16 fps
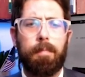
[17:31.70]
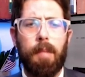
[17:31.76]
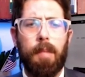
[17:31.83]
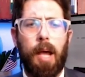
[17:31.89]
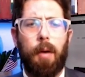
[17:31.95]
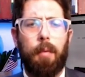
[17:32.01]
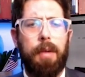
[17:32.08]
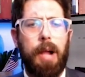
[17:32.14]

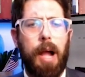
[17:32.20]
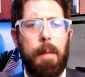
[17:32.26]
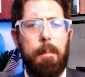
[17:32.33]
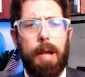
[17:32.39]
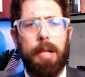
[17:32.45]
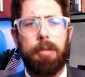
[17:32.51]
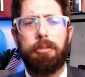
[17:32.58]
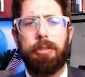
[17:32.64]
Uh, we've got
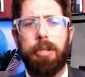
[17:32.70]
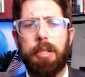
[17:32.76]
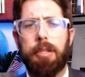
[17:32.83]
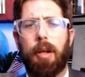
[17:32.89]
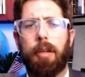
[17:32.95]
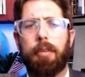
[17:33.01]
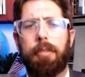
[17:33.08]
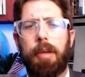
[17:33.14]
bed sheets
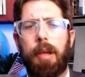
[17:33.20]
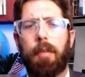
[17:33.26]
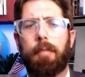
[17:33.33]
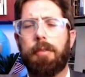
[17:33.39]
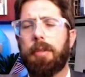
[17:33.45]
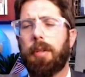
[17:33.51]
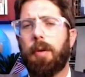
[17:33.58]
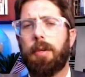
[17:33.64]
on sale for
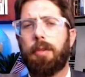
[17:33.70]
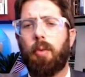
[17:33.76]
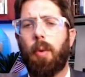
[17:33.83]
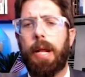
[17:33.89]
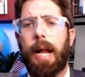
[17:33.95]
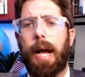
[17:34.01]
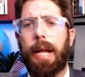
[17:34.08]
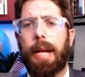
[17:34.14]
as low as
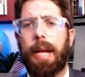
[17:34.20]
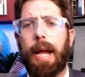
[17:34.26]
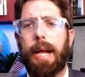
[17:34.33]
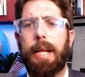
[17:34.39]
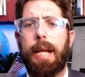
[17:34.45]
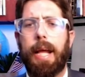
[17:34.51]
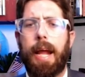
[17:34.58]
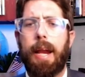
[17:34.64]

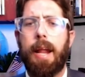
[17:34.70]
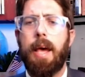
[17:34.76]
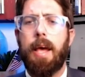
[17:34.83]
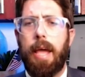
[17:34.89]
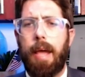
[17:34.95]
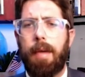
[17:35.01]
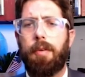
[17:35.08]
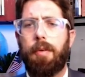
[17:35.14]
$29.98
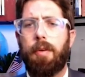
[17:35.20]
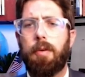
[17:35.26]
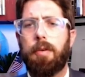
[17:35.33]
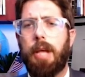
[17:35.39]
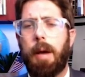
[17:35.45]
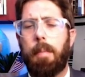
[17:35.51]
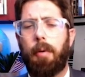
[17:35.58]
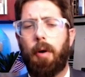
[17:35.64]
if you use
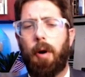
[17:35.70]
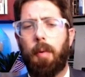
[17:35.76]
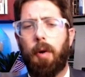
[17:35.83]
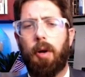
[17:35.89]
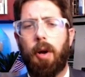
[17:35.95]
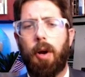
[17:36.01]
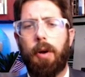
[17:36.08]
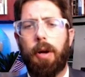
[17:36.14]
that promo
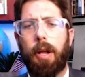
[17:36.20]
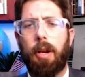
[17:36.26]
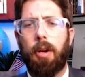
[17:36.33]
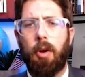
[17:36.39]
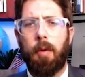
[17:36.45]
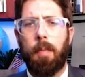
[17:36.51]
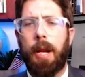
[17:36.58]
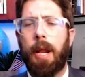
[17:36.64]
code
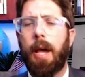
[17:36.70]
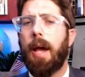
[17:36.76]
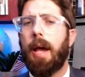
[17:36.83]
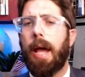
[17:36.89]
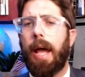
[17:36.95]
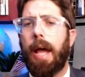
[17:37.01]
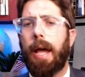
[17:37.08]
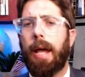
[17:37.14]
Newman.
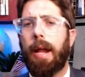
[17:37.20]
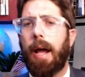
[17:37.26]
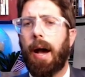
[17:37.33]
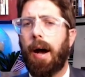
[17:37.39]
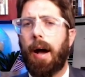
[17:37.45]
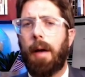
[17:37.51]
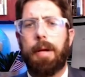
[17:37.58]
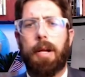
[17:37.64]
And
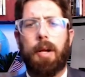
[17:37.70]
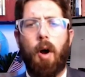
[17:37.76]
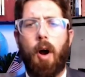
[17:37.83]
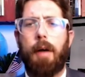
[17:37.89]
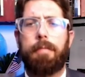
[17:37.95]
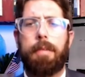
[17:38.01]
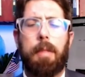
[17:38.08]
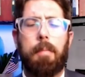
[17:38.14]
uh, I mean,
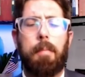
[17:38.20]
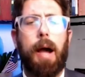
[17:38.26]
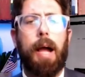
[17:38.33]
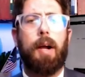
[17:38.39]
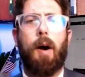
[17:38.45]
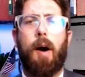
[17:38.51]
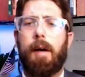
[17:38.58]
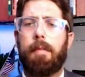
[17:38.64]
coffee, the My
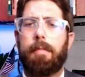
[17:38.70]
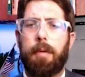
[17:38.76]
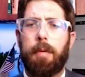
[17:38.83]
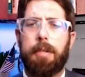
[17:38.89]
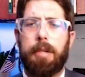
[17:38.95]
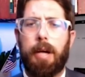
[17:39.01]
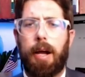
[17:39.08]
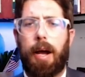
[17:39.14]
Coffee,
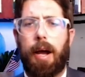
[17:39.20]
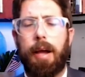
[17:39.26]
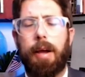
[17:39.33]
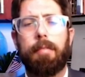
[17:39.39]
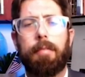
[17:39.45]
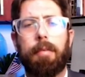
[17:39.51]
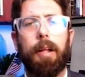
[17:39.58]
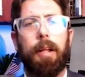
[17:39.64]
which I, I
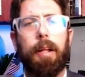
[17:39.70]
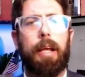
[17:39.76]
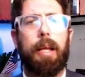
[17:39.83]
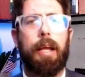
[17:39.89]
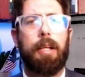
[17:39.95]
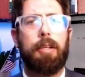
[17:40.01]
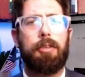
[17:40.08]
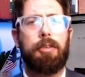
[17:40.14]
have
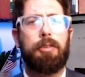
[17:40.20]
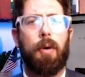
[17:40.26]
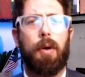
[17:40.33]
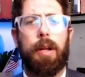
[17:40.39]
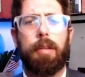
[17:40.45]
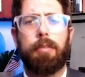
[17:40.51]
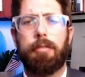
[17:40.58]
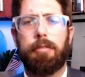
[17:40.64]
really
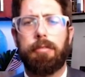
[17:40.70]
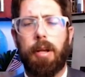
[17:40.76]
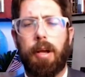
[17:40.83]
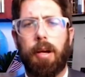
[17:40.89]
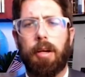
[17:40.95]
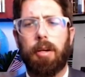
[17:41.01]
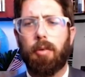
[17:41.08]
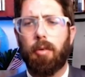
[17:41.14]
enjoyed, is just
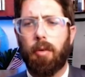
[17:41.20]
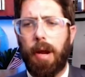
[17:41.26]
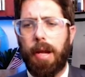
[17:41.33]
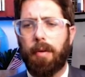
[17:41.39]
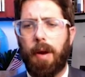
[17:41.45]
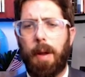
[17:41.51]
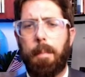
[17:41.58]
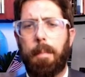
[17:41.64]
a, a great,
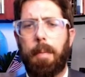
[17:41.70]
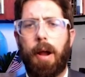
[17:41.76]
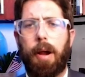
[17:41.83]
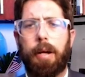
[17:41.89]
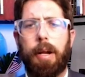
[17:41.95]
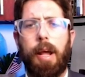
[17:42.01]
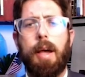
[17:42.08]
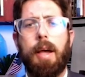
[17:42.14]
great
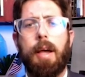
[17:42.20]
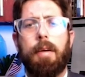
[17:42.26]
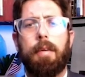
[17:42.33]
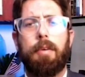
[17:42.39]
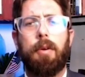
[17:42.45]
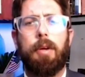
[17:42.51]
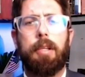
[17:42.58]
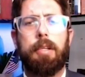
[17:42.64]
product.
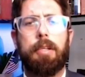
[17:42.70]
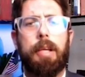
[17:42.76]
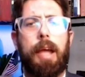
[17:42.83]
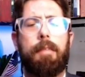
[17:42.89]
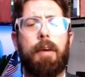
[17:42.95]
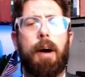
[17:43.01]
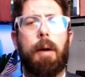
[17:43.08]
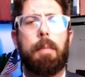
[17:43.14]
You can
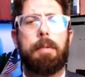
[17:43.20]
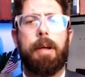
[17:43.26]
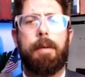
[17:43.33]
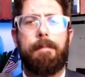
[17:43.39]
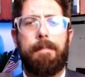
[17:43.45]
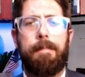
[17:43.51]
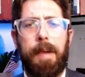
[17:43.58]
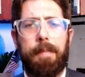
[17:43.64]
save up
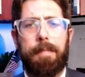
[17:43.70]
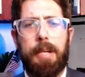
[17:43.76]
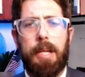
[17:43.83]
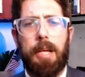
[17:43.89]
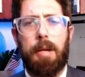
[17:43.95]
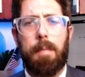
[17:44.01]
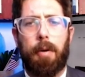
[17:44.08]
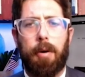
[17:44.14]
to
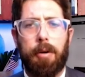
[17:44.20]
50%